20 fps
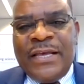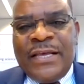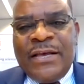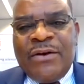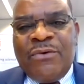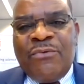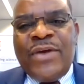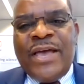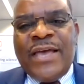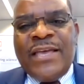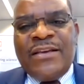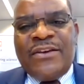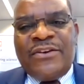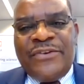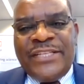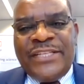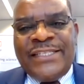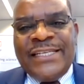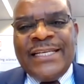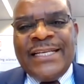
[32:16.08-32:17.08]
We're
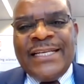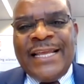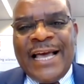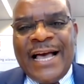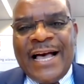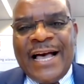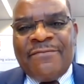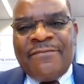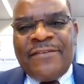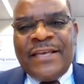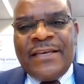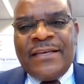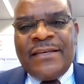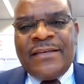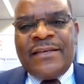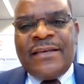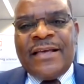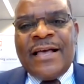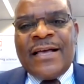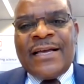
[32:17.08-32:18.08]
increasingly having
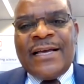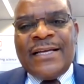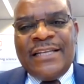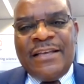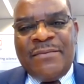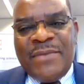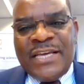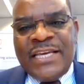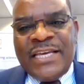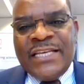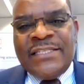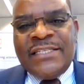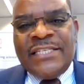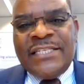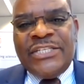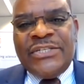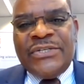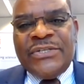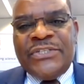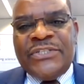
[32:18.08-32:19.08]
academic
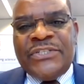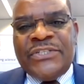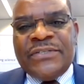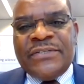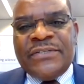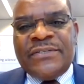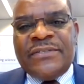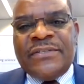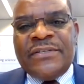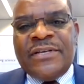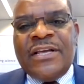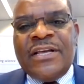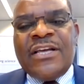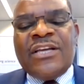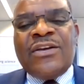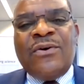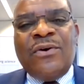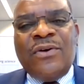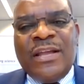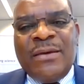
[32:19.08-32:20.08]
institutions
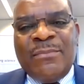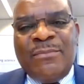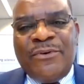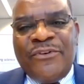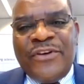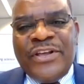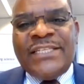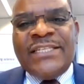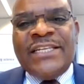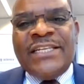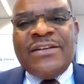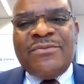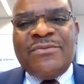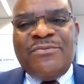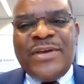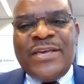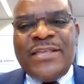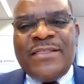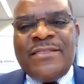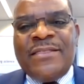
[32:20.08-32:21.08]
collaborating
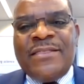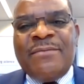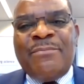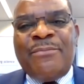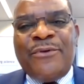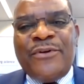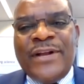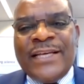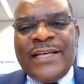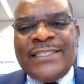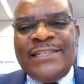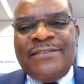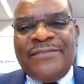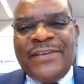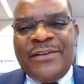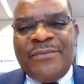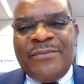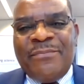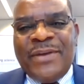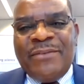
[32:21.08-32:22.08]
with product
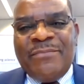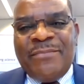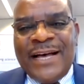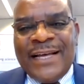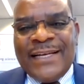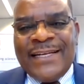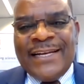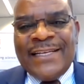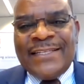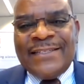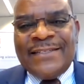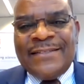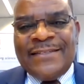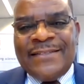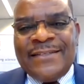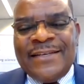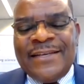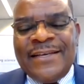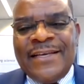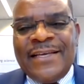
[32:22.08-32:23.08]
development partners,
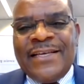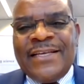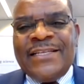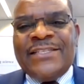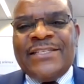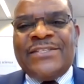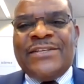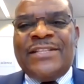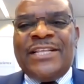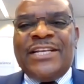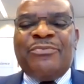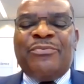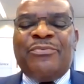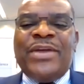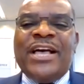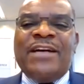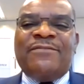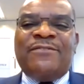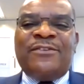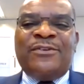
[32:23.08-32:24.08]
so that we
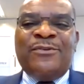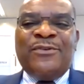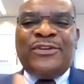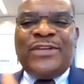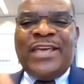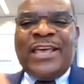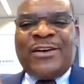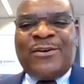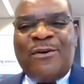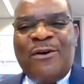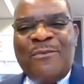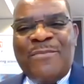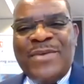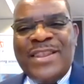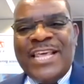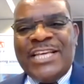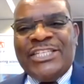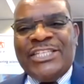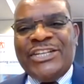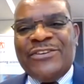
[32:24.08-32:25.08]
have a
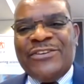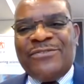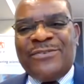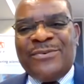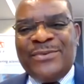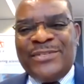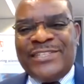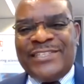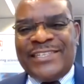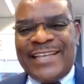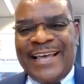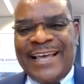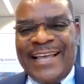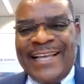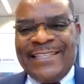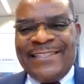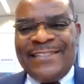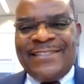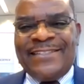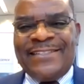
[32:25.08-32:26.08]
combination of good
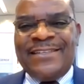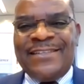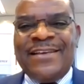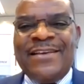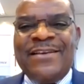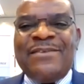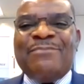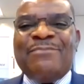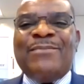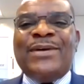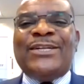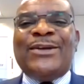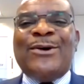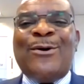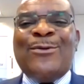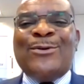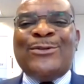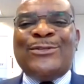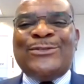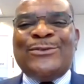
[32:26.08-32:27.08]
science, but
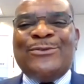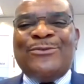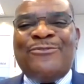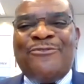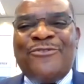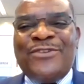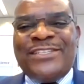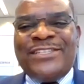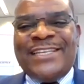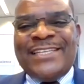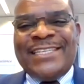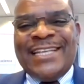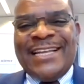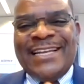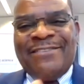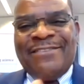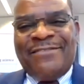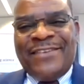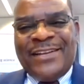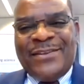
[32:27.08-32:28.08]
also research and
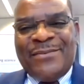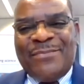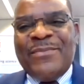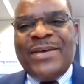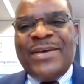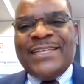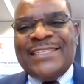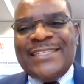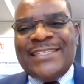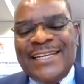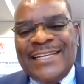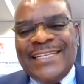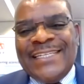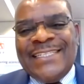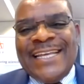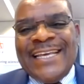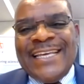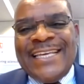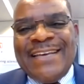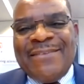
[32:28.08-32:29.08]
development
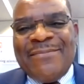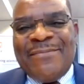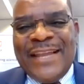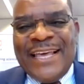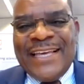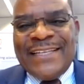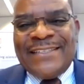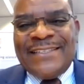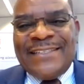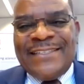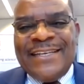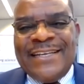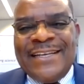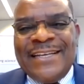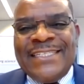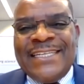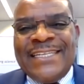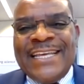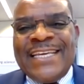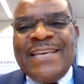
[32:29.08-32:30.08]
taking place,
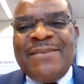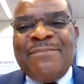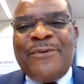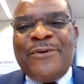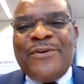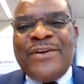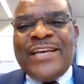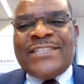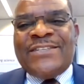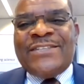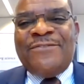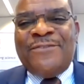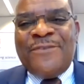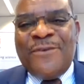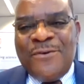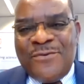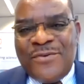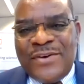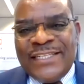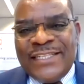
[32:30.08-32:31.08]
taking products
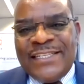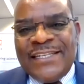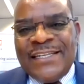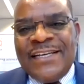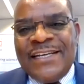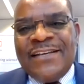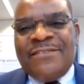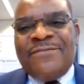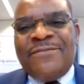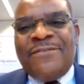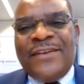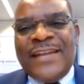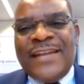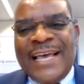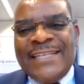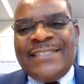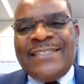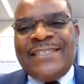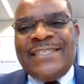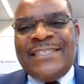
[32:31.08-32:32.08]
forward for
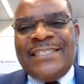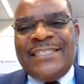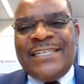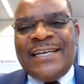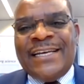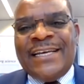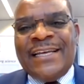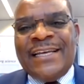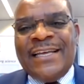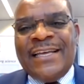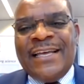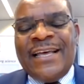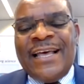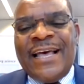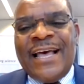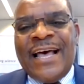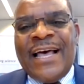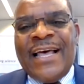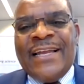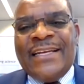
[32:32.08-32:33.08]
licensure
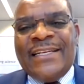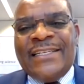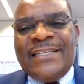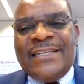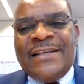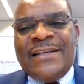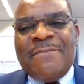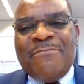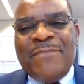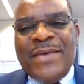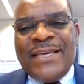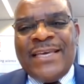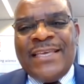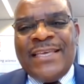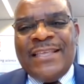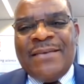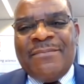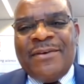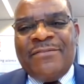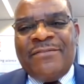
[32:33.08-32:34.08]
and making
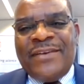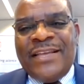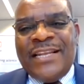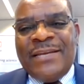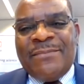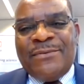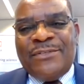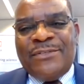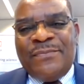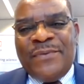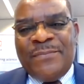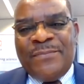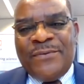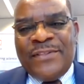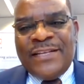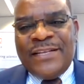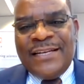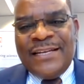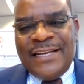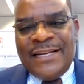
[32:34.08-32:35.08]
them available to people
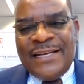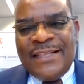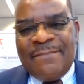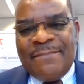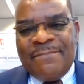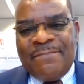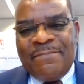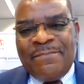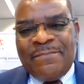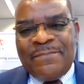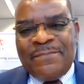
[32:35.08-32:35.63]
that need them.